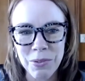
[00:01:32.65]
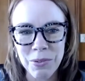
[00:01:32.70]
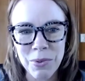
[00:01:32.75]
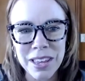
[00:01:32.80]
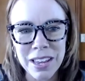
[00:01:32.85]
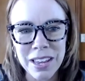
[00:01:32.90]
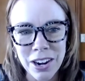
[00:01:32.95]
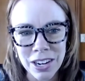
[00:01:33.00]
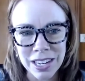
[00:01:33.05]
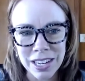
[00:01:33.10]

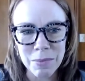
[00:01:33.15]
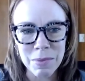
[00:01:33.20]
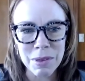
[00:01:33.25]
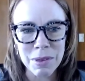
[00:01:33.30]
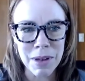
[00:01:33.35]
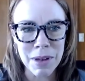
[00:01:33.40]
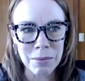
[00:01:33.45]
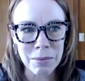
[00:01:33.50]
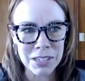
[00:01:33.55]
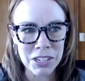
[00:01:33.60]
we are going to be
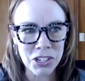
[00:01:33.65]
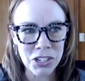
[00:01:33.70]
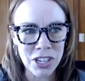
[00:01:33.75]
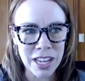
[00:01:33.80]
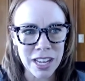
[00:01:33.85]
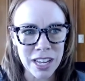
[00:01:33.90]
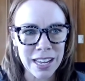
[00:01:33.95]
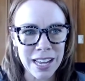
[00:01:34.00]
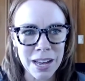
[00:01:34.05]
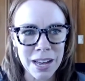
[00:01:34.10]

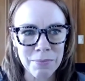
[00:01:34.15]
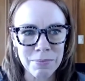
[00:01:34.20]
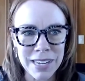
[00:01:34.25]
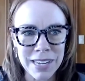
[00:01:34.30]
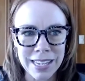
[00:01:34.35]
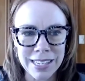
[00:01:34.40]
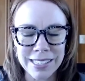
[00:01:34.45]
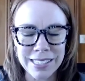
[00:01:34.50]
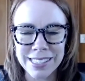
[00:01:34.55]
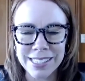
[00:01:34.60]
publishing
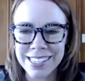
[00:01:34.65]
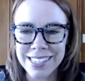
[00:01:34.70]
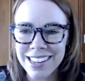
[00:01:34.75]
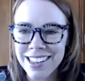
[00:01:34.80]
updates